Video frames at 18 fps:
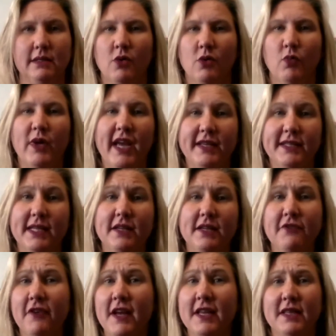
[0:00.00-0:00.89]
We
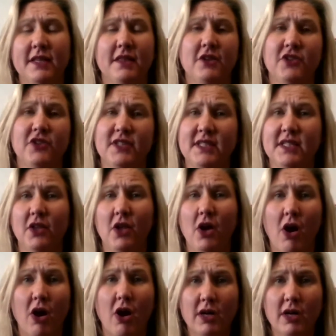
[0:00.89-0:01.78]
identified that there still
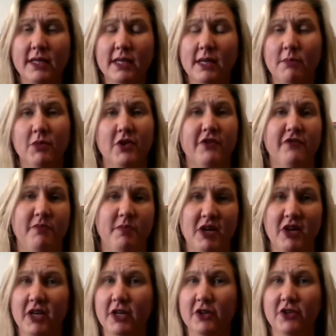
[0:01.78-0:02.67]
are a number of
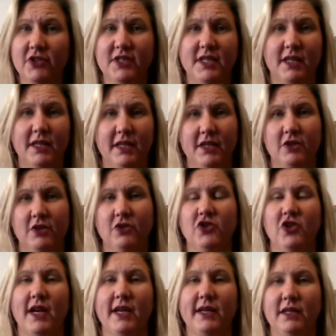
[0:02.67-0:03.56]
barriers to clinical
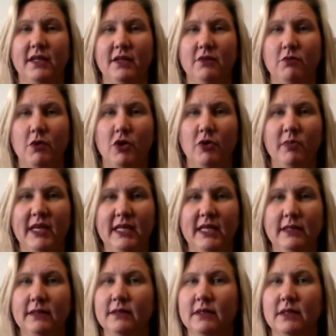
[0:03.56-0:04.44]
trial
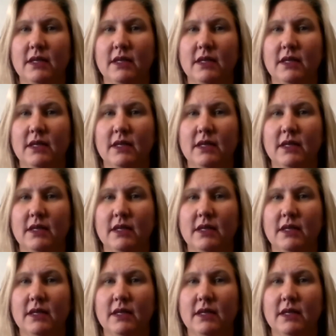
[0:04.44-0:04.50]
enrollment.